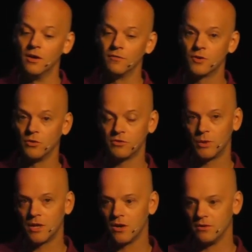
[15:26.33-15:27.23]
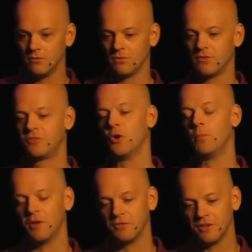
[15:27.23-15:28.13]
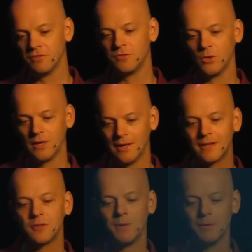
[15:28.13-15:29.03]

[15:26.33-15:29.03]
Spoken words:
Of course, we can't stop ourselves doing a little